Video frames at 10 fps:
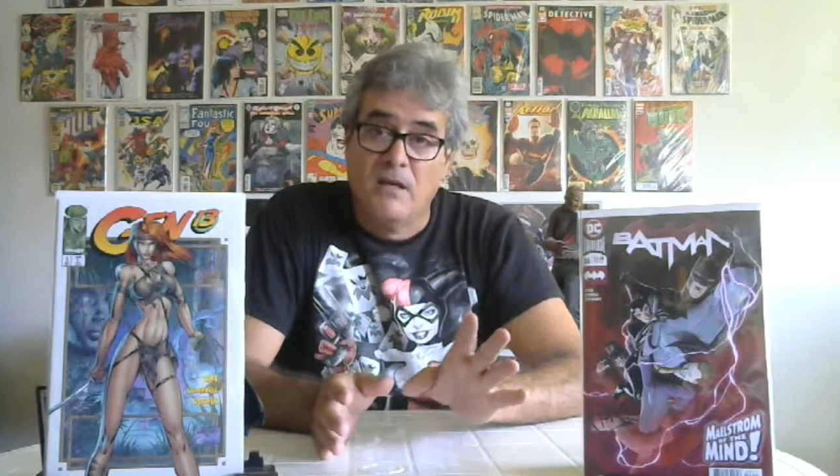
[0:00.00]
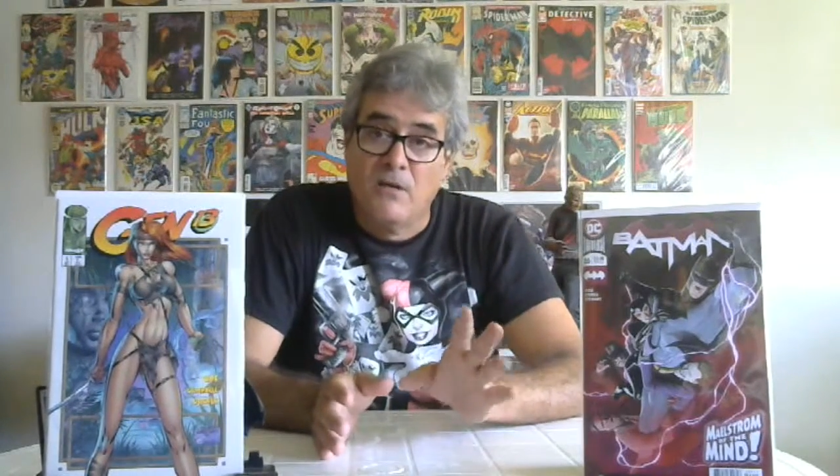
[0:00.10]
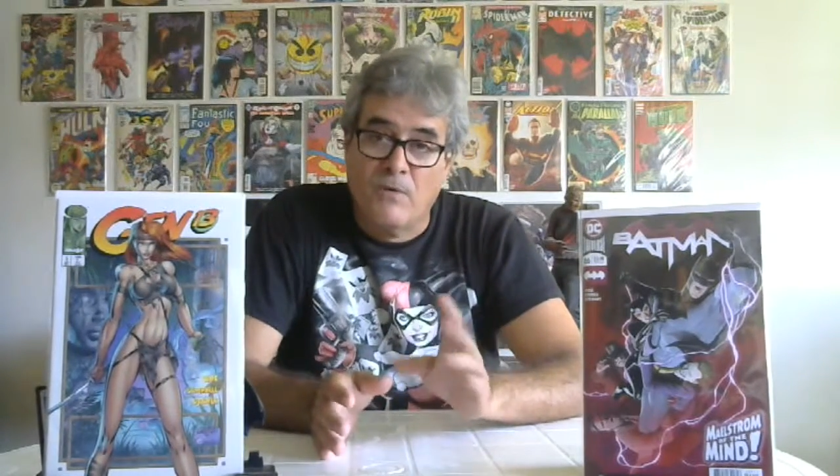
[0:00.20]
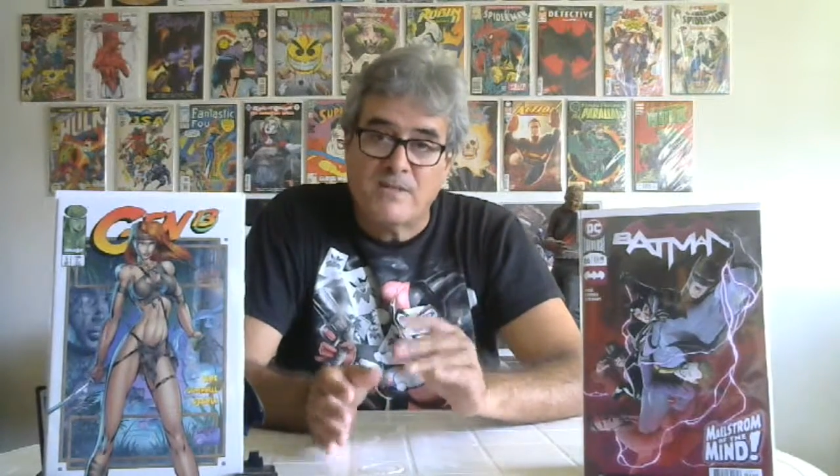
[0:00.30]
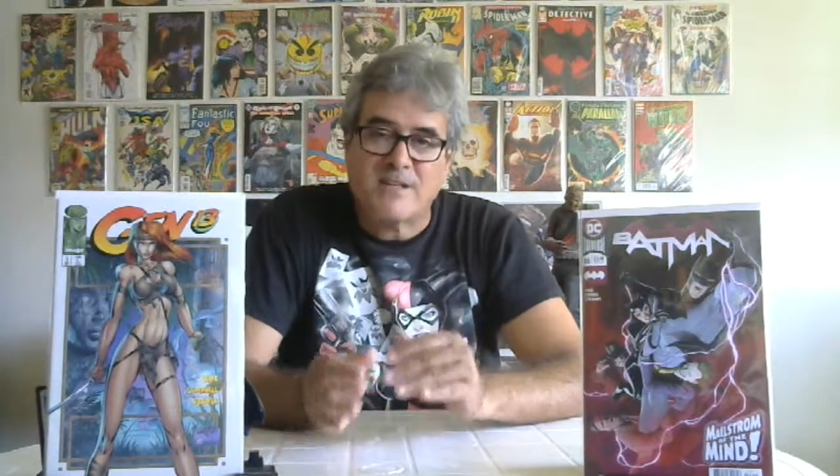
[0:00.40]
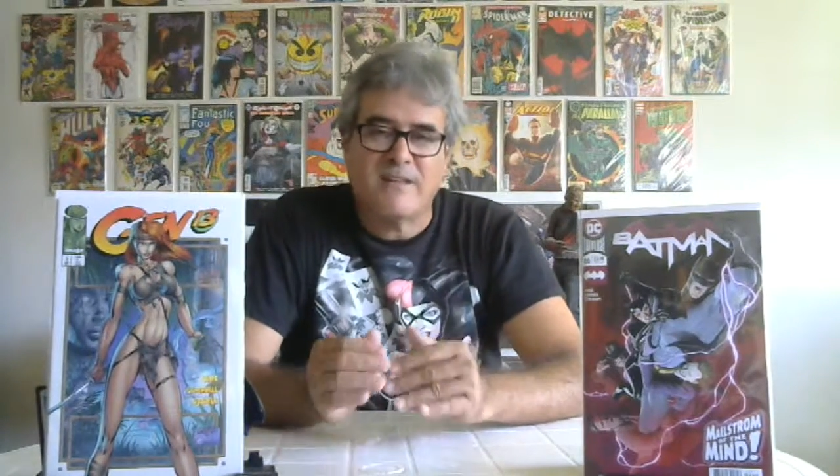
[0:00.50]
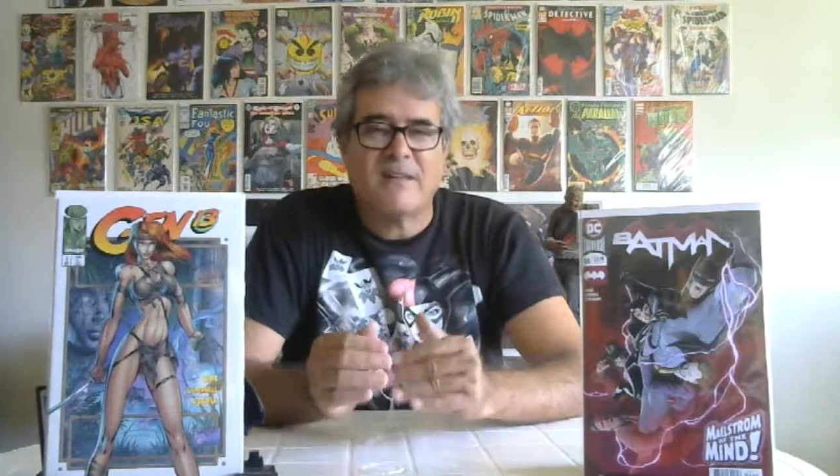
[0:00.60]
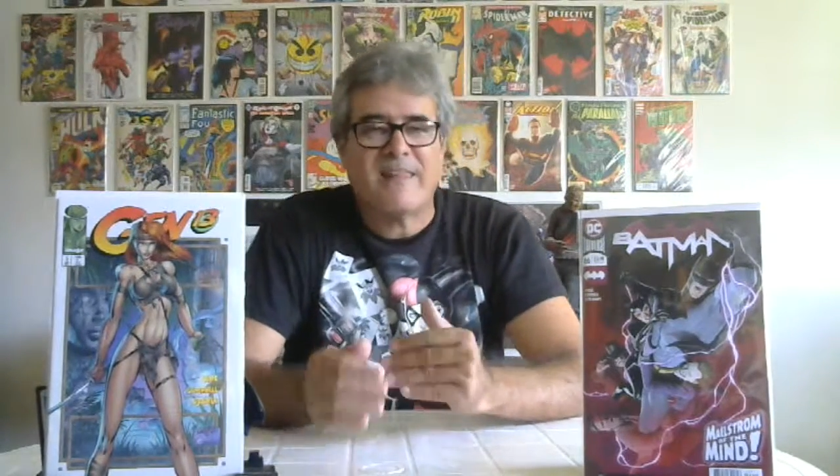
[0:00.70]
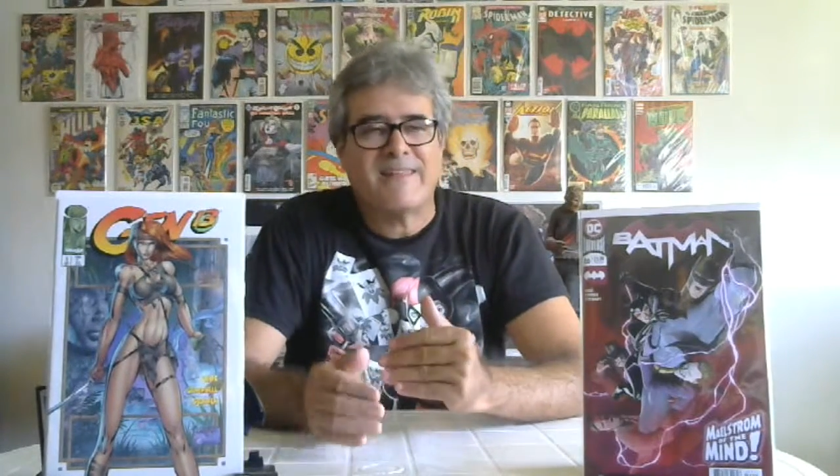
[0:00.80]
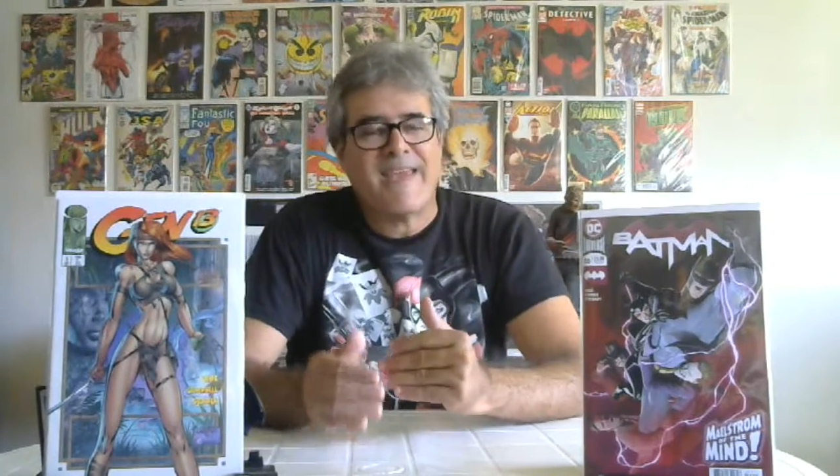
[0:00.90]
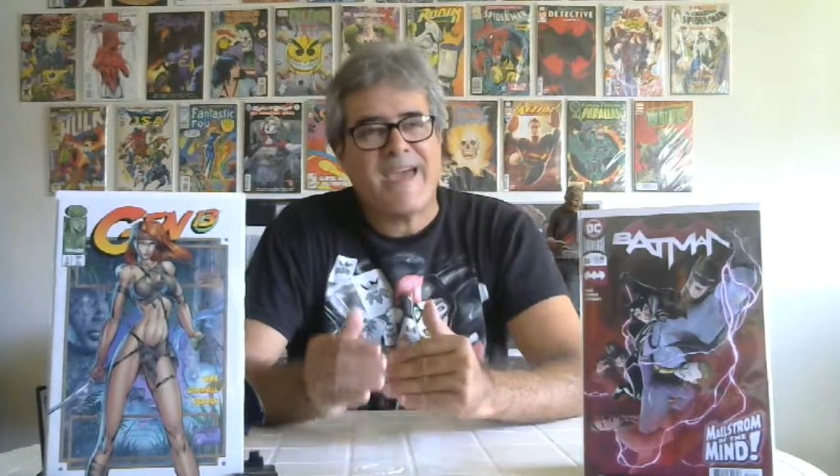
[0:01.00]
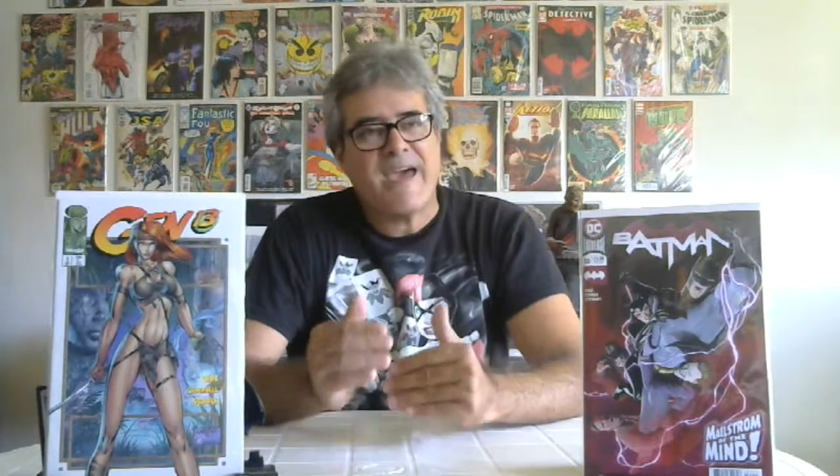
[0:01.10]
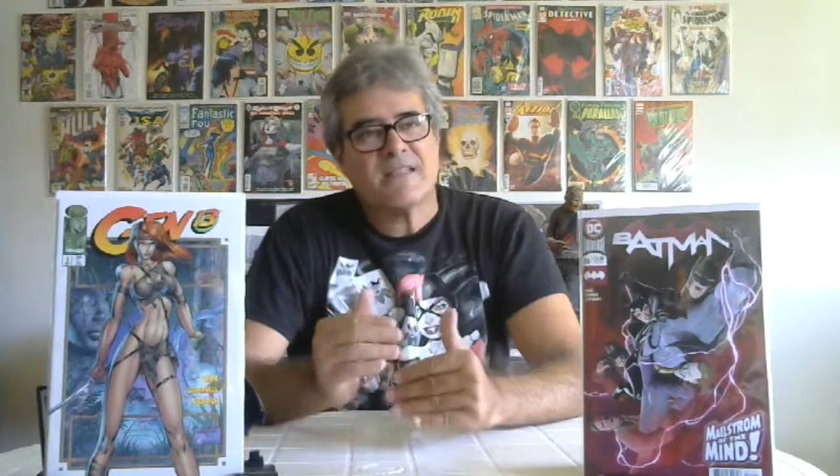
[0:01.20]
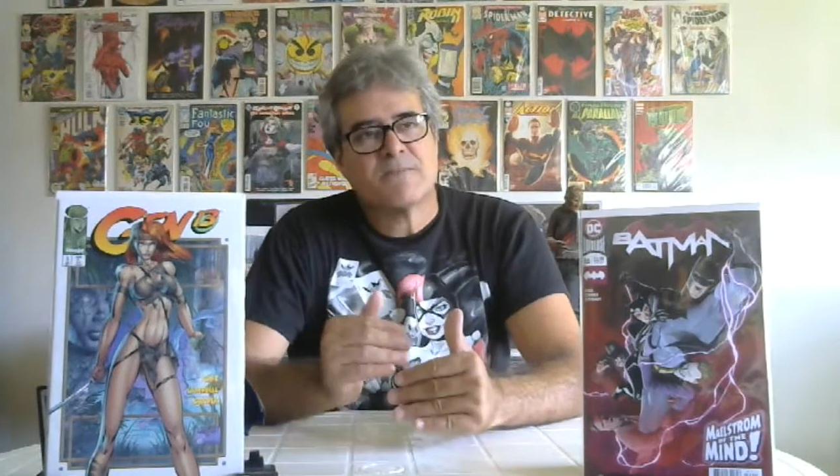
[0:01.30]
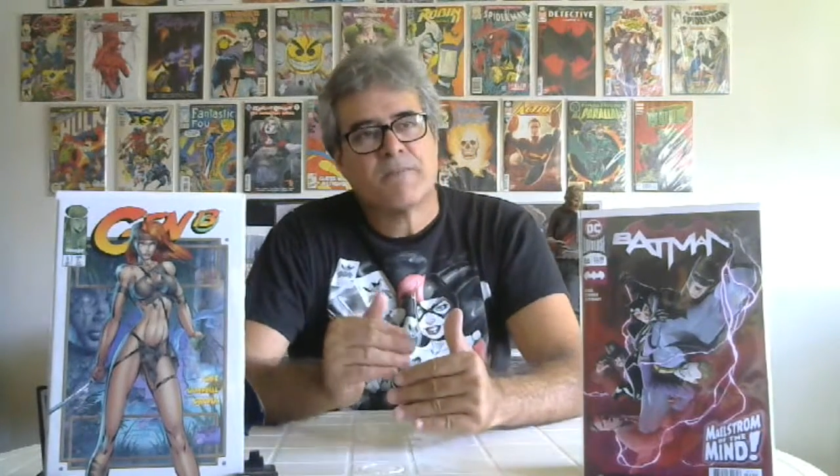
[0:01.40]
It was kind of like the
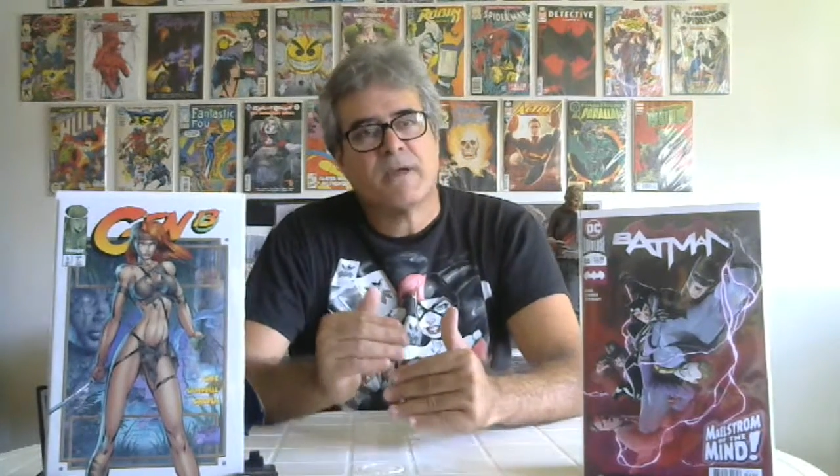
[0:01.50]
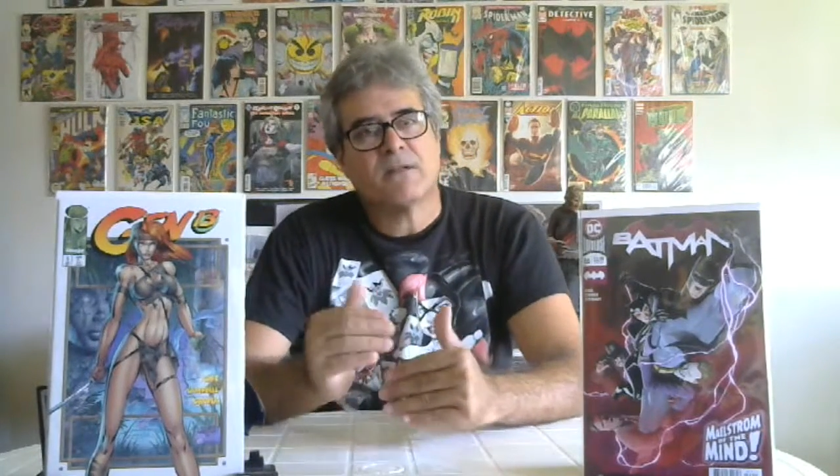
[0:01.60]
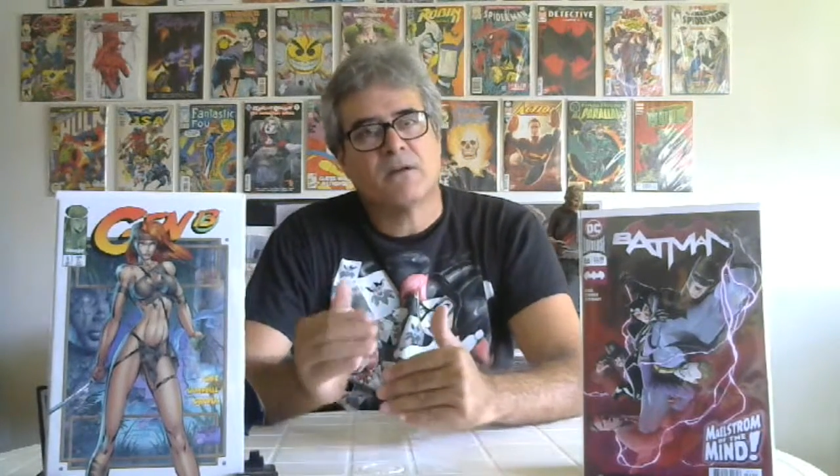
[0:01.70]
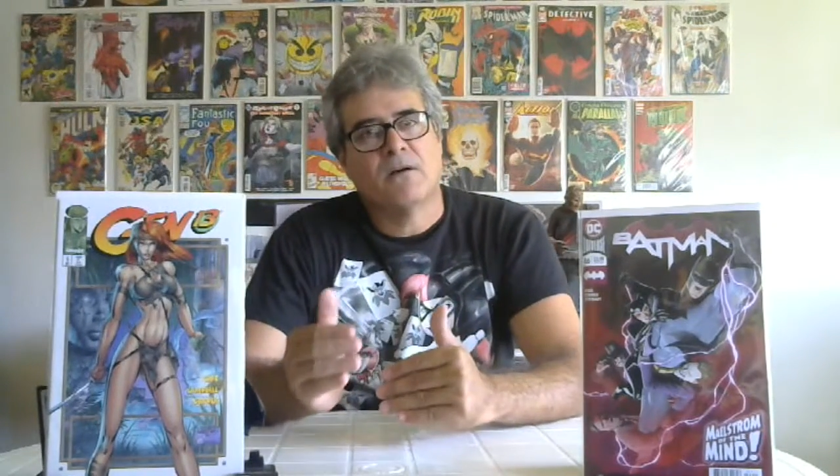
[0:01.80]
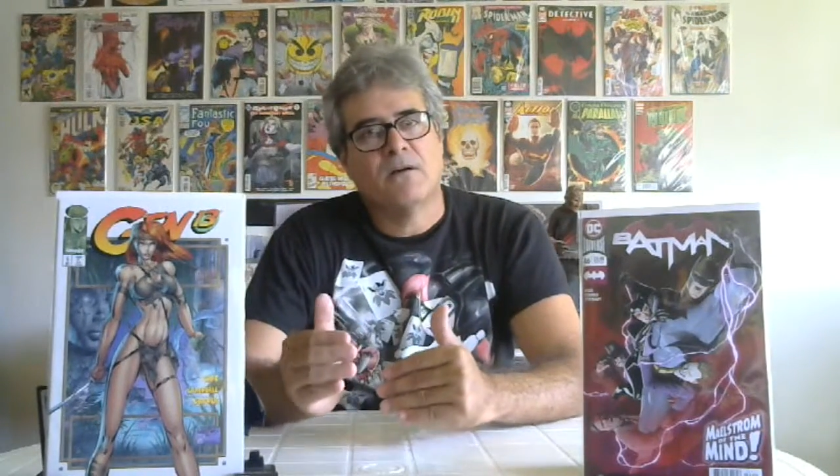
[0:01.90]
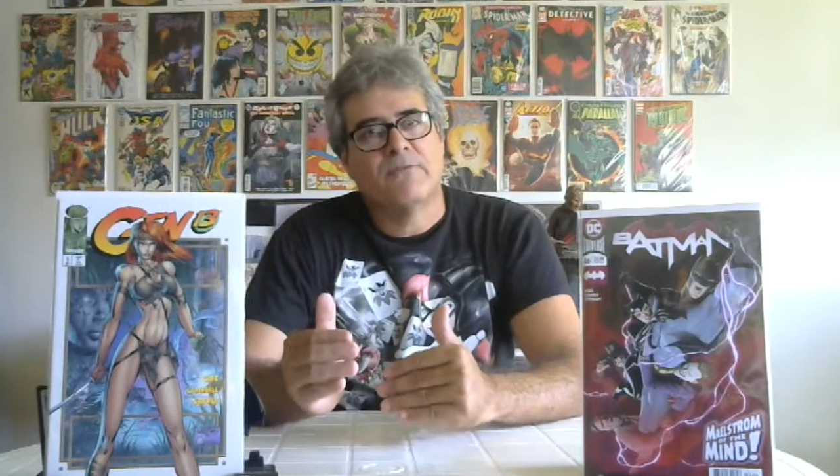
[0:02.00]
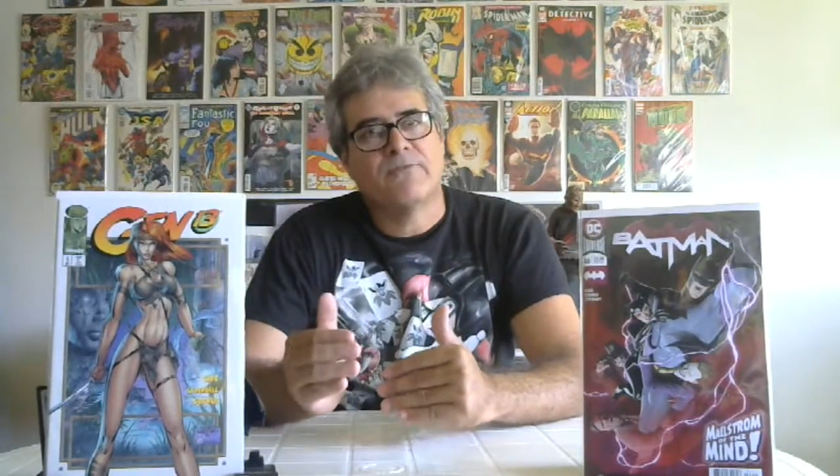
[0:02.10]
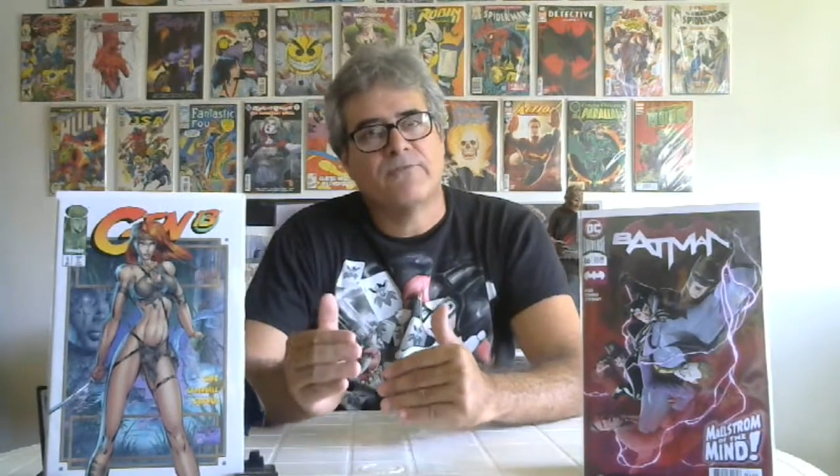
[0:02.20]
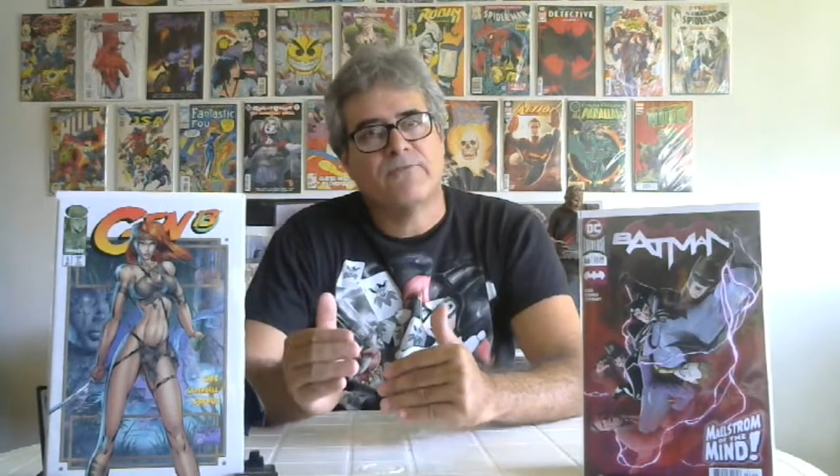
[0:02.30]
aspect of